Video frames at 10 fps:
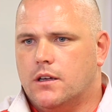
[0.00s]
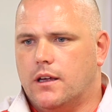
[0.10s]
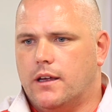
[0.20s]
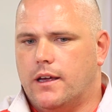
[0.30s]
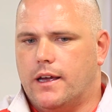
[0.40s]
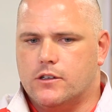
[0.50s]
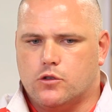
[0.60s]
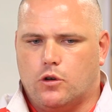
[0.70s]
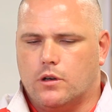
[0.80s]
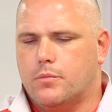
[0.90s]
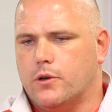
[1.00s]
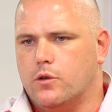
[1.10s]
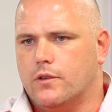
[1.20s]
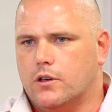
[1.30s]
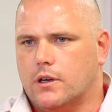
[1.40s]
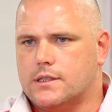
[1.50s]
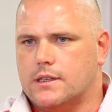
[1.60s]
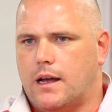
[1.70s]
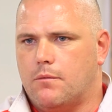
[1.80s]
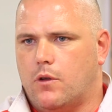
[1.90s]
is all improving all the
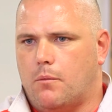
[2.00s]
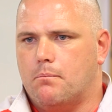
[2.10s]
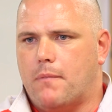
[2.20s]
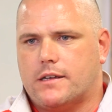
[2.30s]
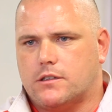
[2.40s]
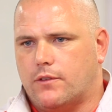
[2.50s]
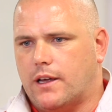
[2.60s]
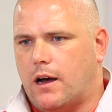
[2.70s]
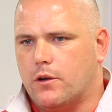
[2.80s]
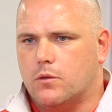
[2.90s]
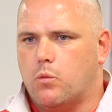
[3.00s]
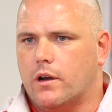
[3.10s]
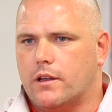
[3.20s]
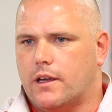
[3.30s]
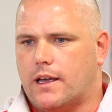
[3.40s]
time. Not massively how you'd want it.